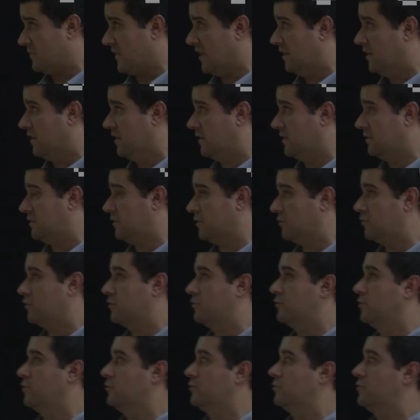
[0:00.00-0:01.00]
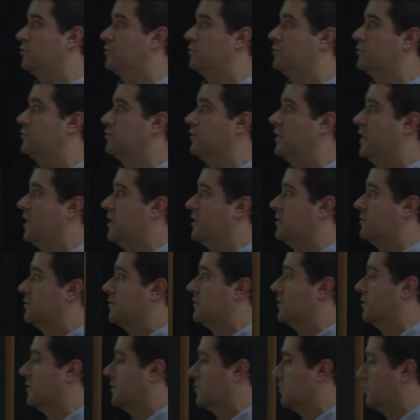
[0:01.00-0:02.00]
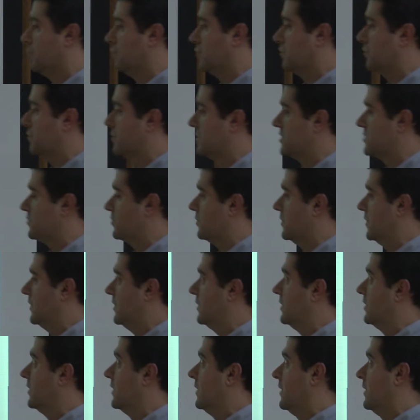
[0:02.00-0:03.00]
more